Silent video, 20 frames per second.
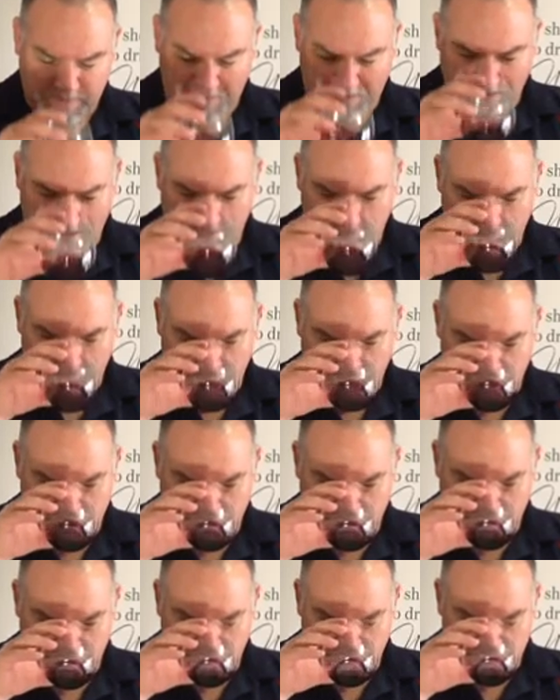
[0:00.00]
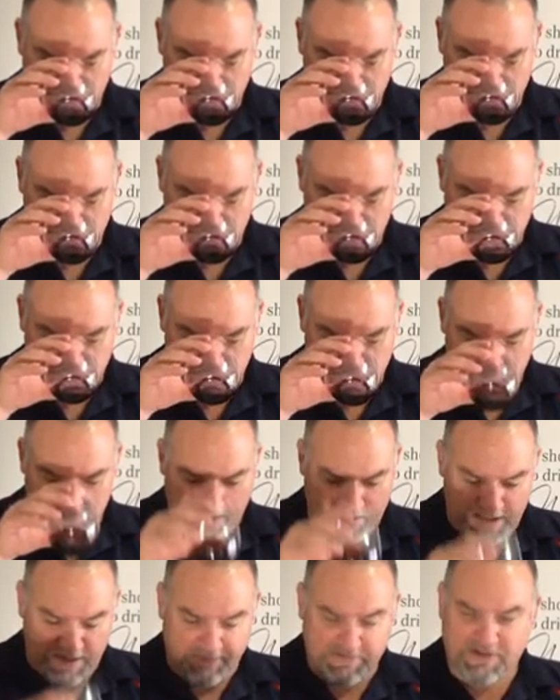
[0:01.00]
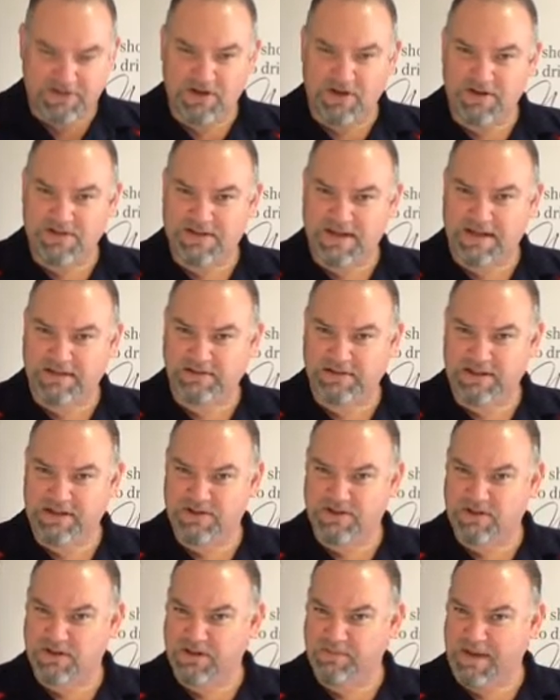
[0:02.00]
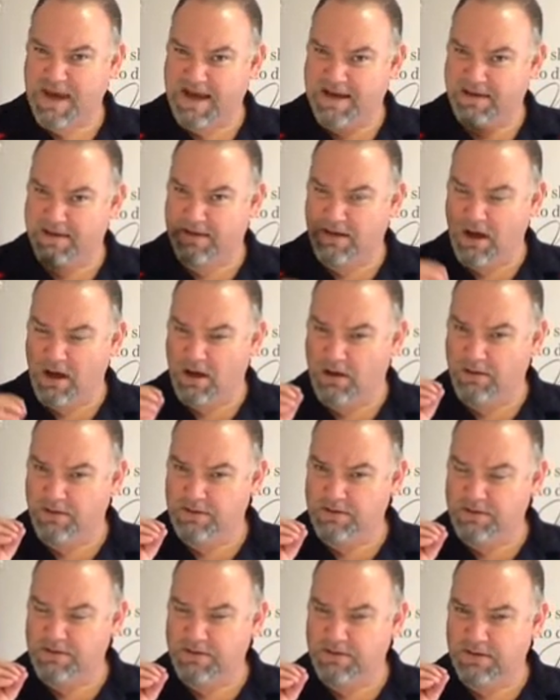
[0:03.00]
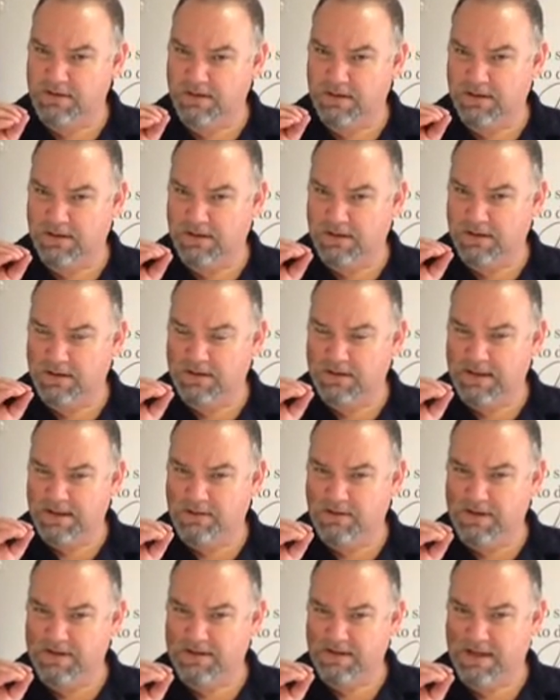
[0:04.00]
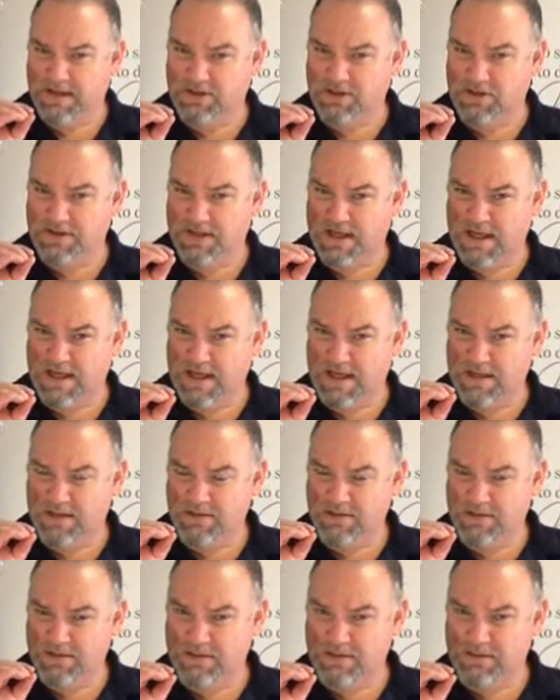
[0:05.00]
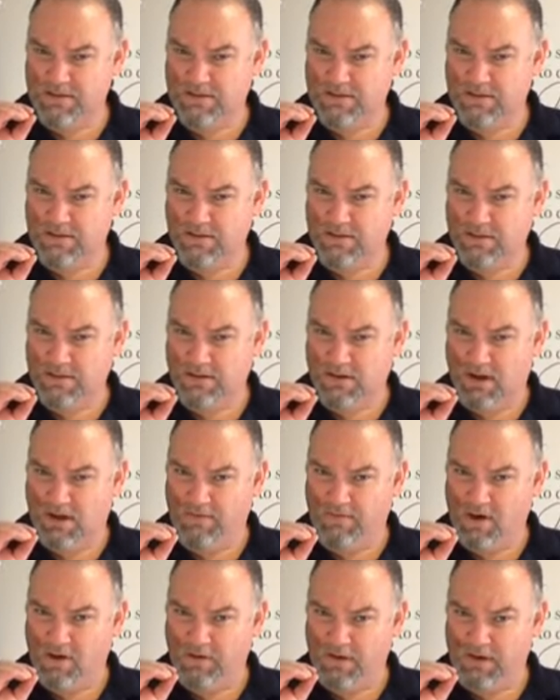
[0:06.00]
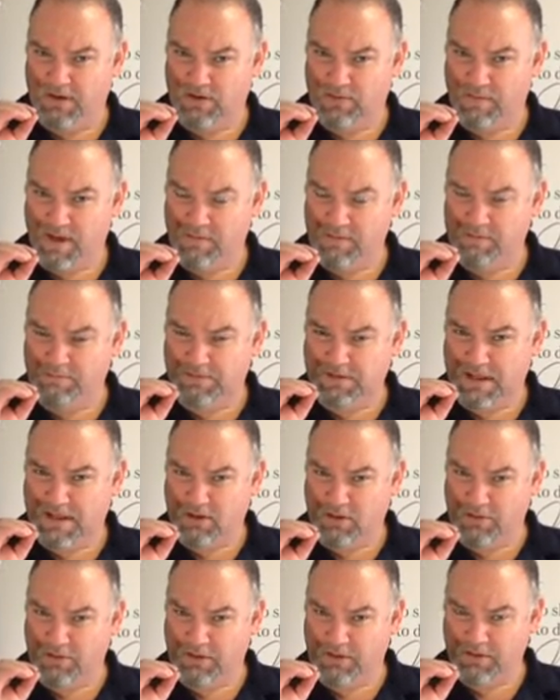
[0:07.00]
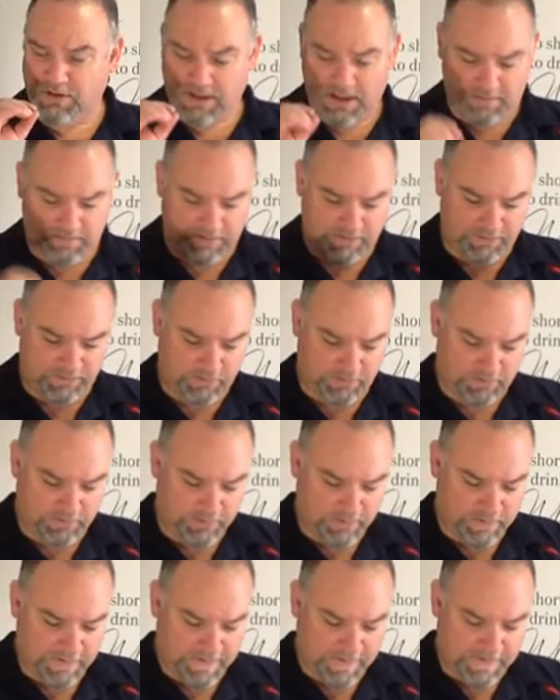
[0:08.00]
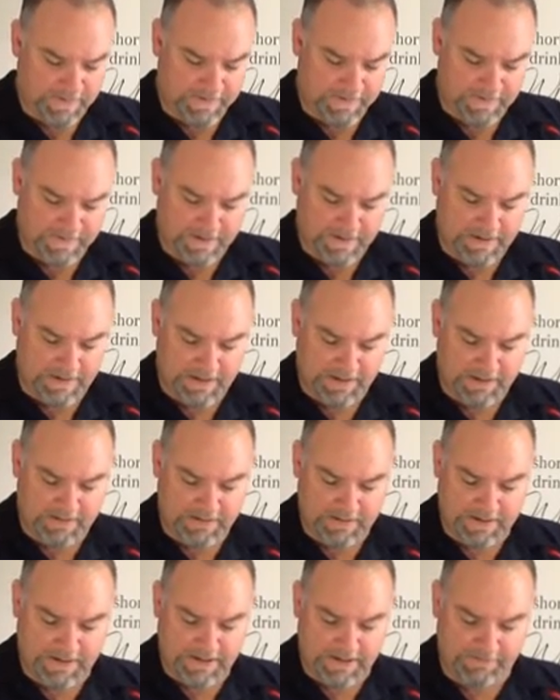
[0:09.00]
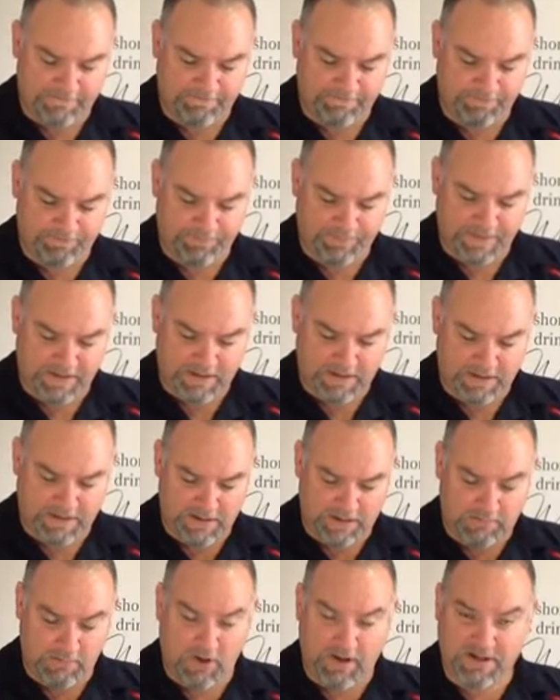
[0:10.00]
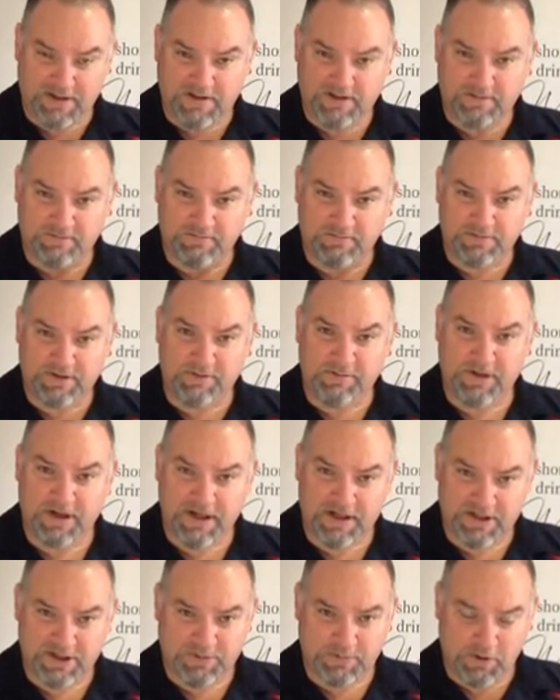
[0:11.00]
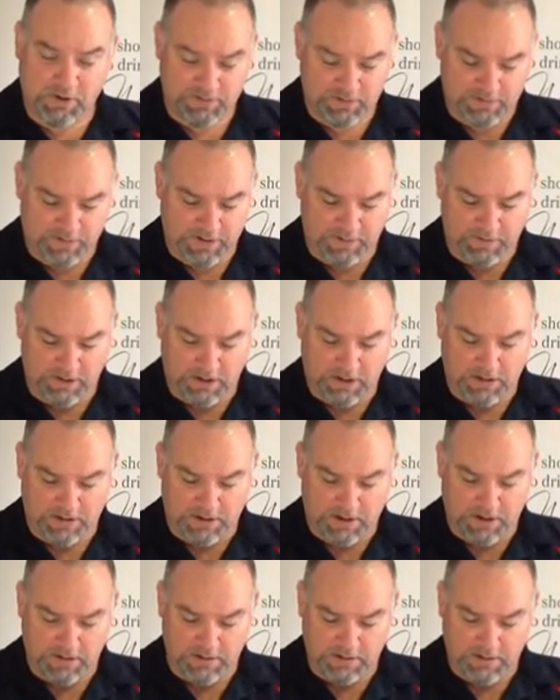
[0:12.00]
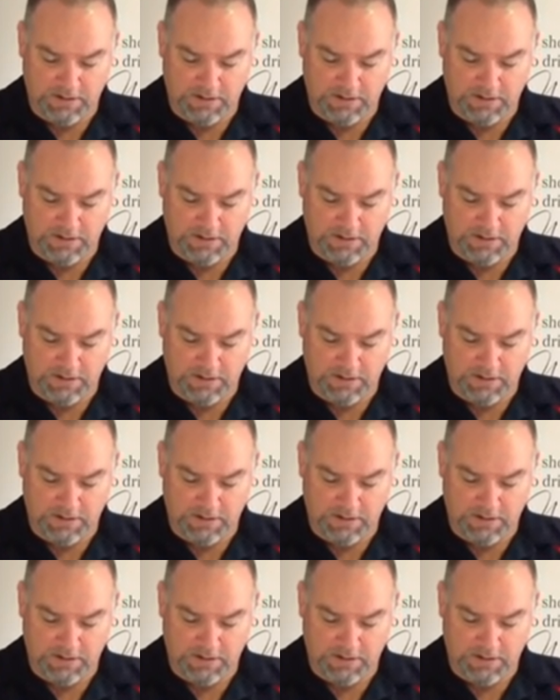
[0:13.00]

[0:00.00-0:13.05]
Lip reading: coming through, and ever so subtly, just on the back of the nose, there is just a hint of orange, maybe blood orange, coming through. And in my limited experience with Nebbiolo,